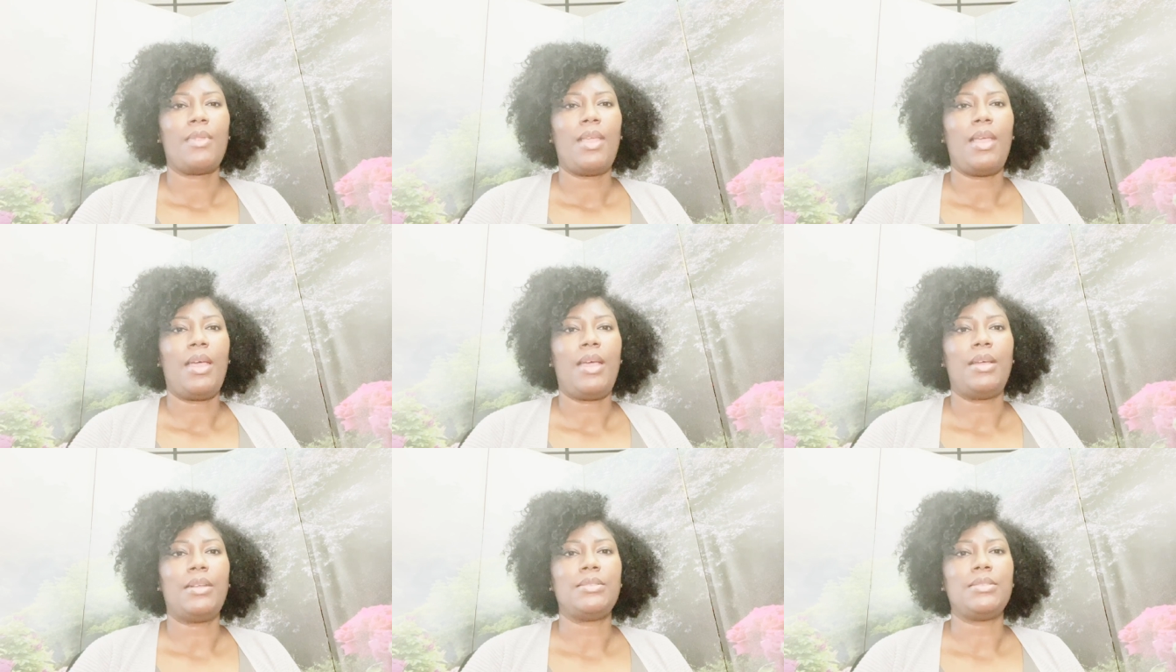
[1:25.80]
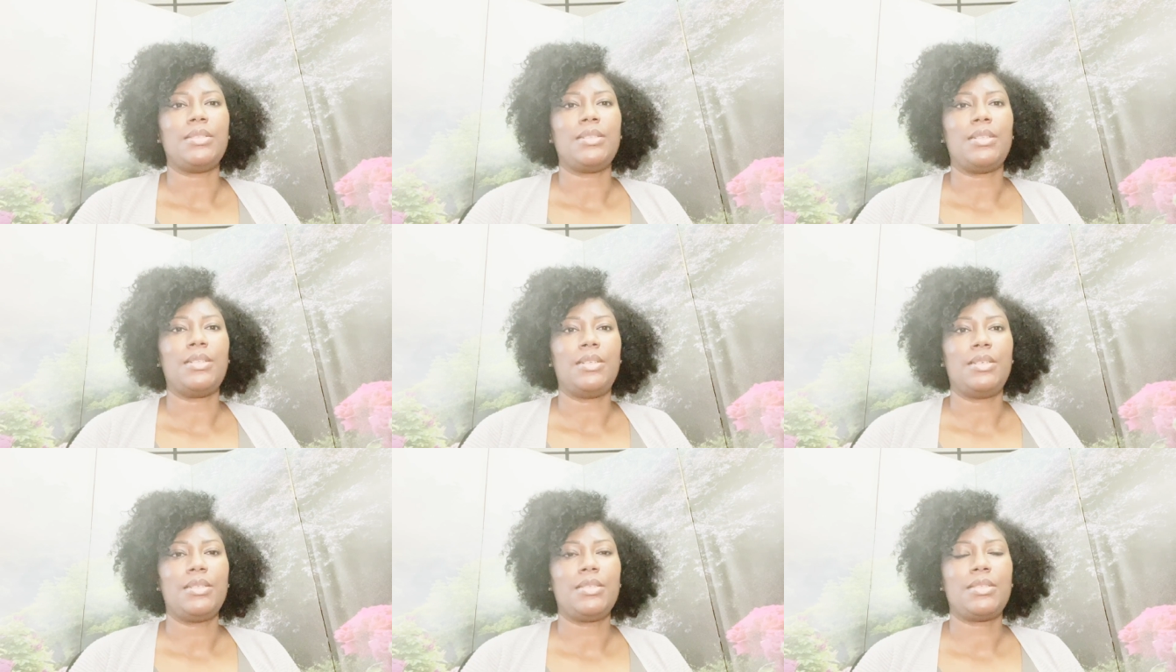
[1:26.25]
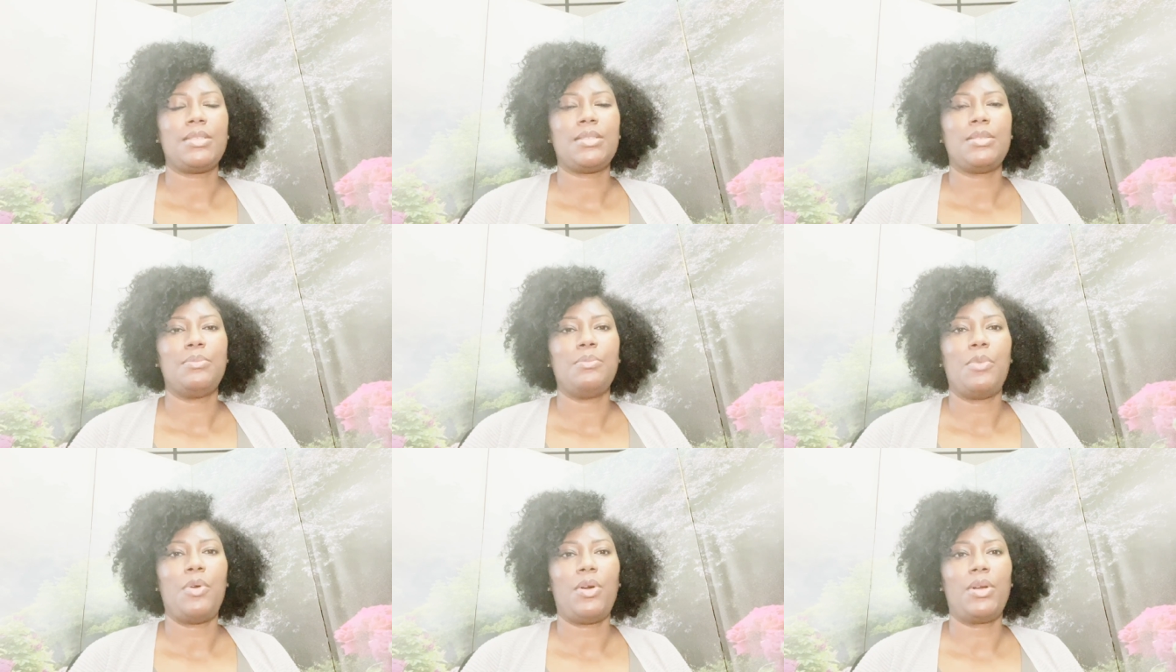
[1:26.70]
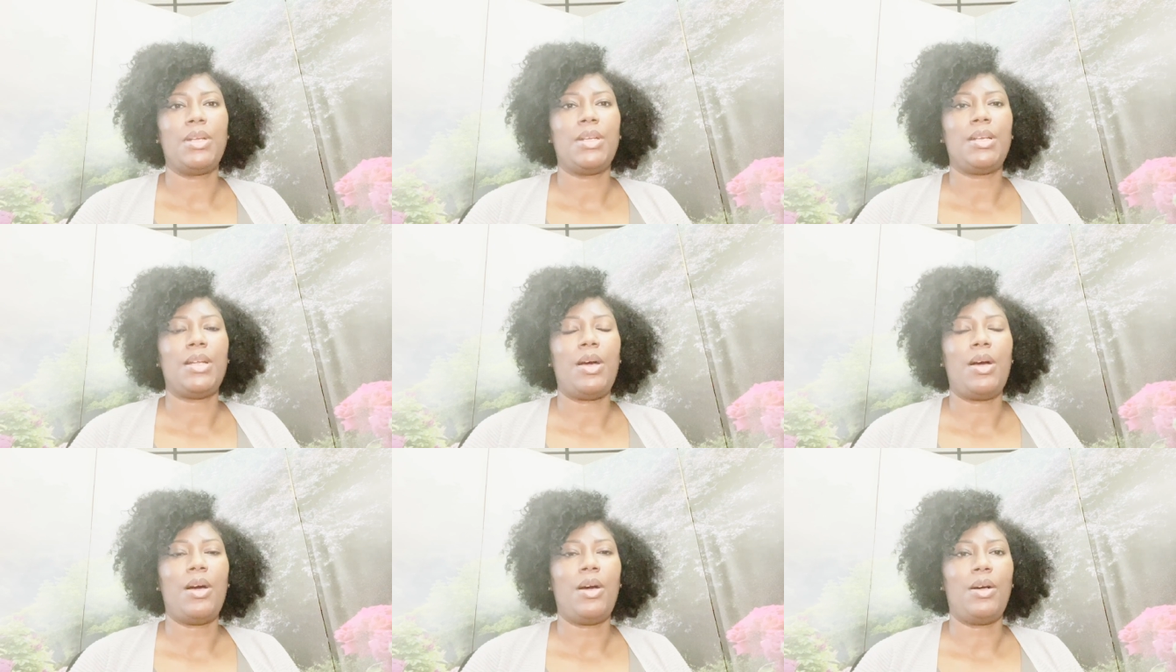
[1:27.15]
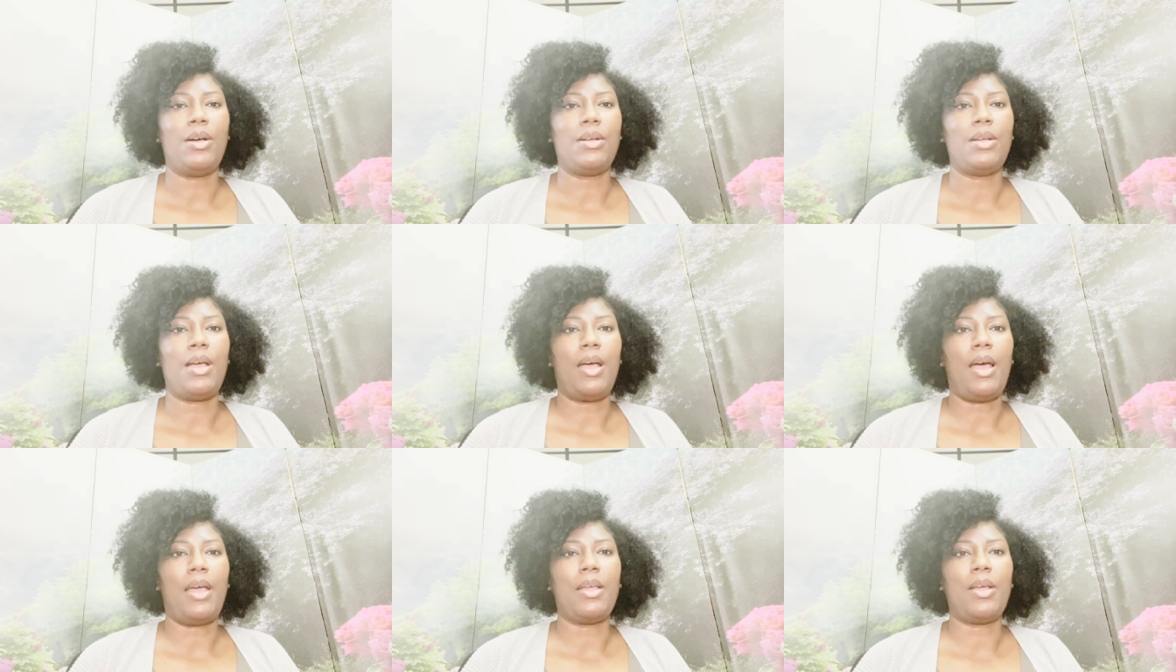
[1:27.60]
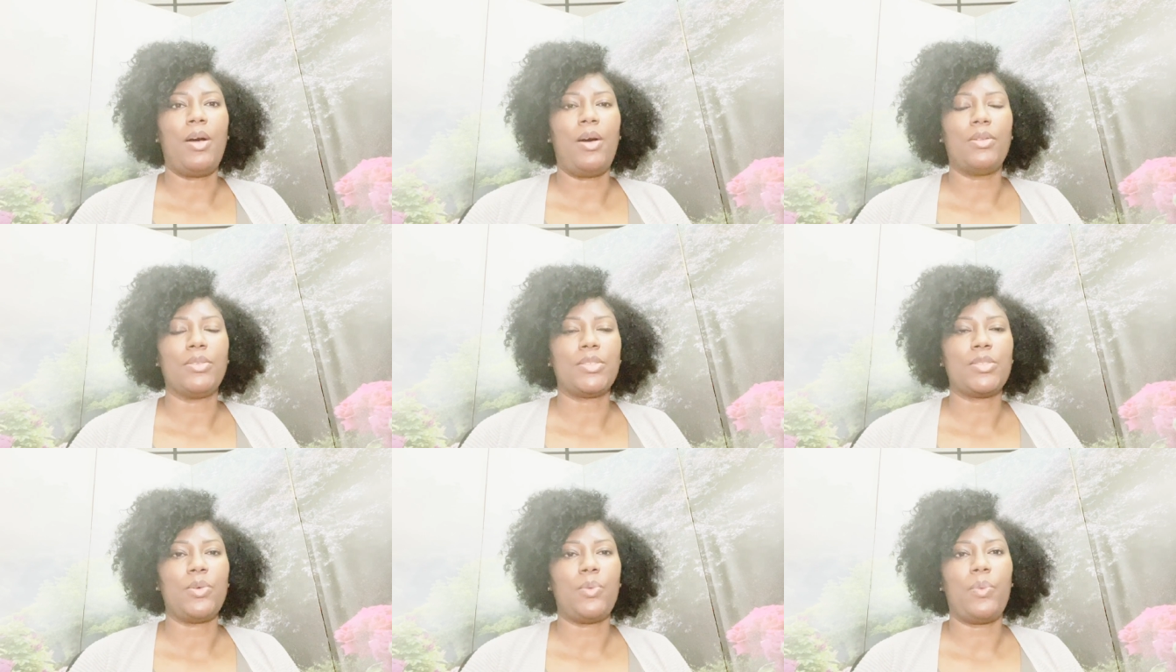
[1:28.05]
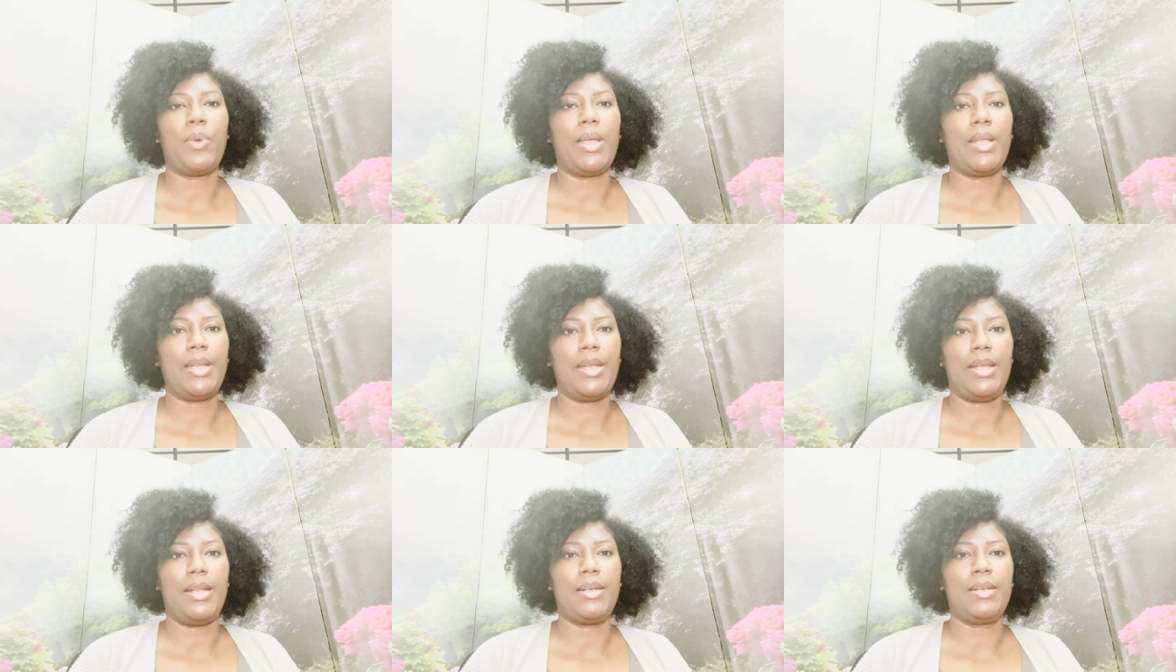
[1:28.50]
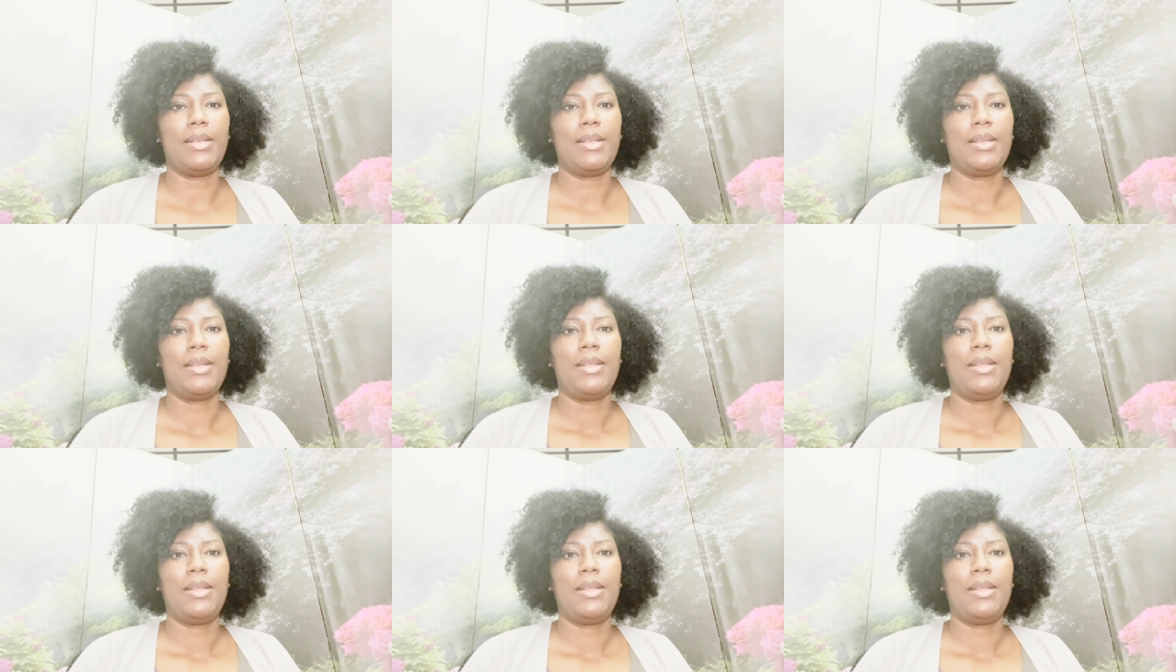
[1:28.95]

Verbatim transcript: and this morning uh, I also weighed in